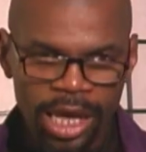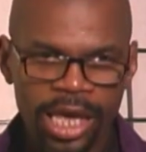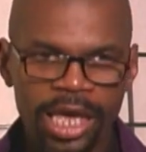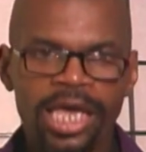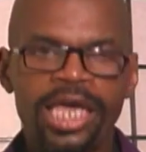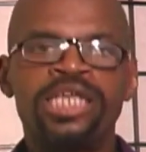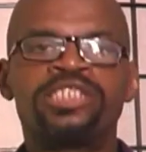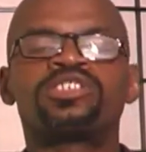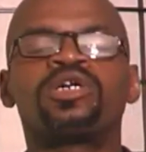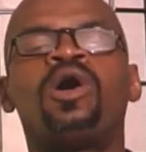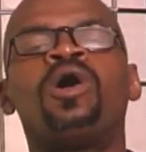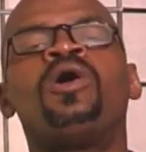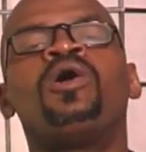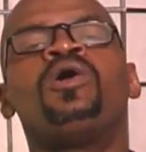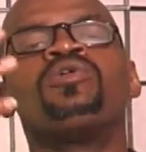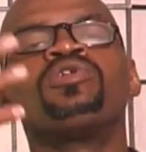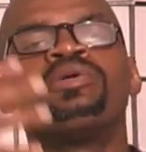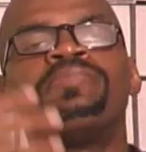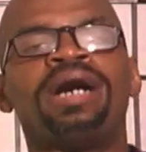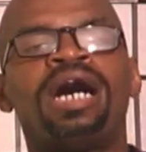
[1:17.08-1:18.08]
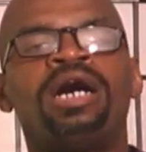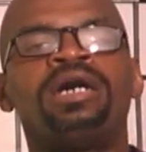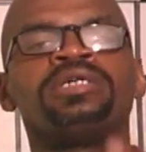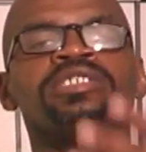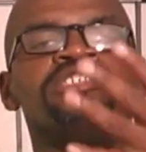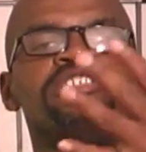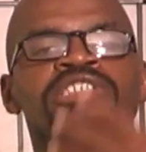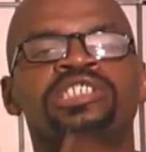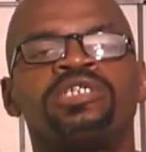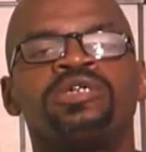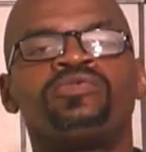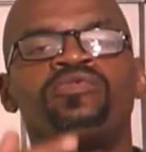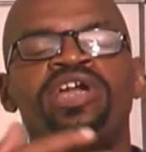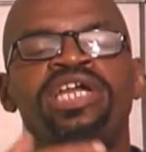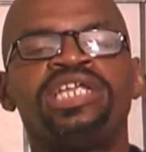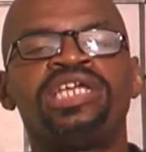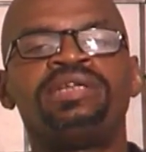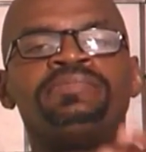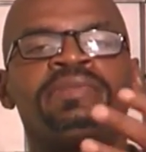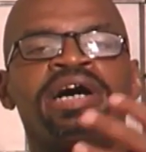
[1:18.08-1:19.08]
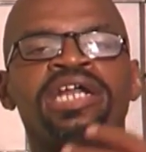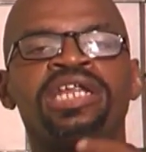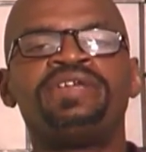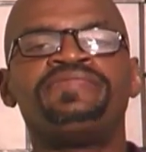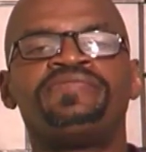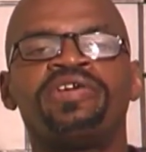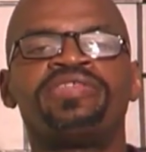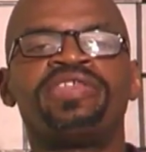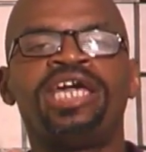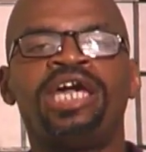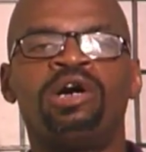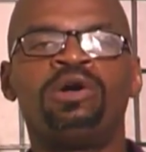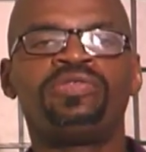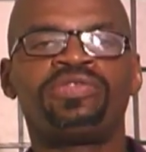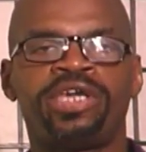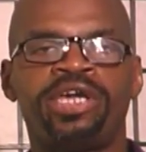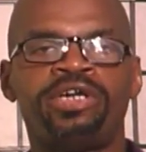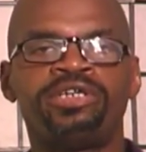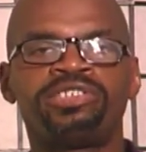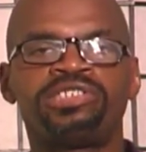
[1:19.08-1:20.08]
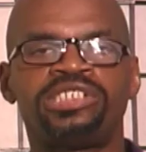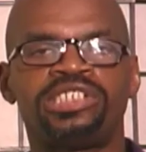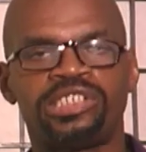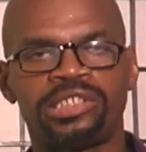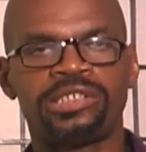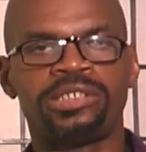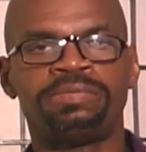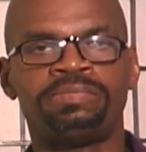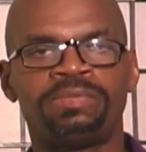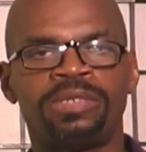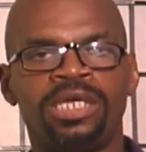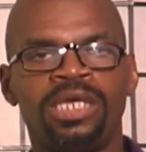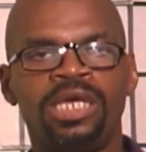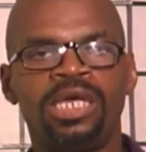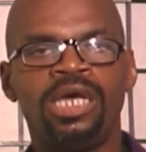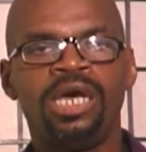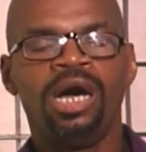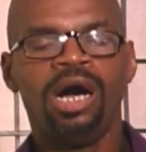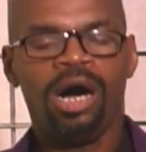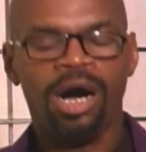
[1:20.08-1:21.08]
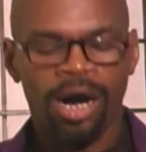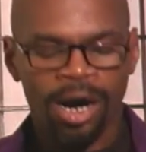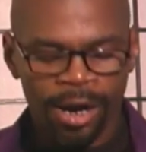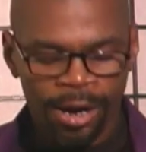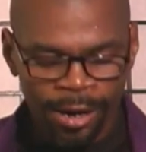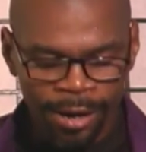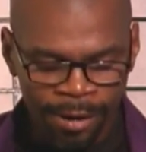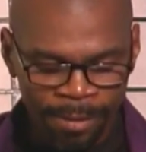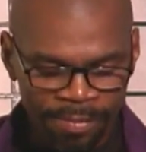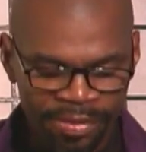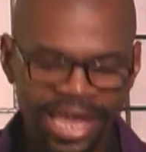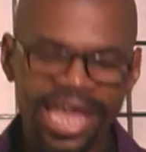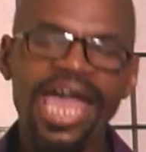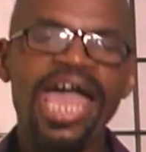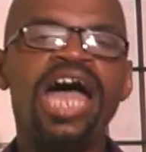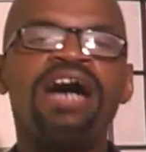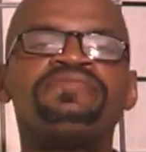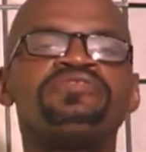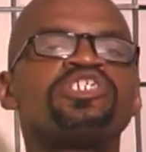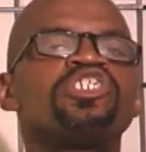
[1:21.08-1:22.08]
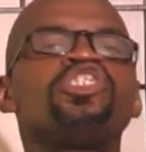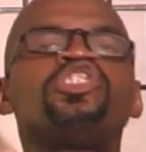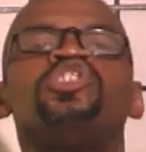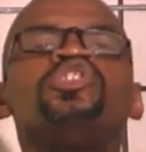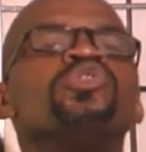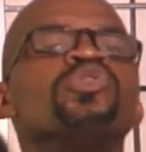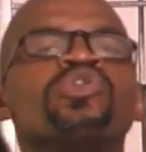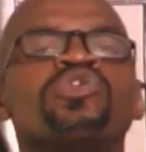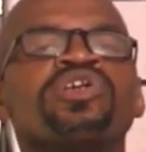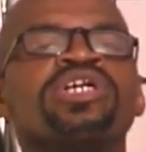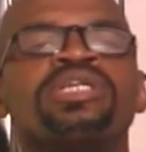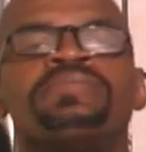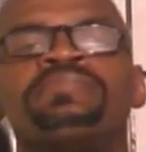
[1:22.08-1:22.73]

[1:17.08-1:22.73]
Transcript: It's all about generating money for the healthcare system. They have a cure, in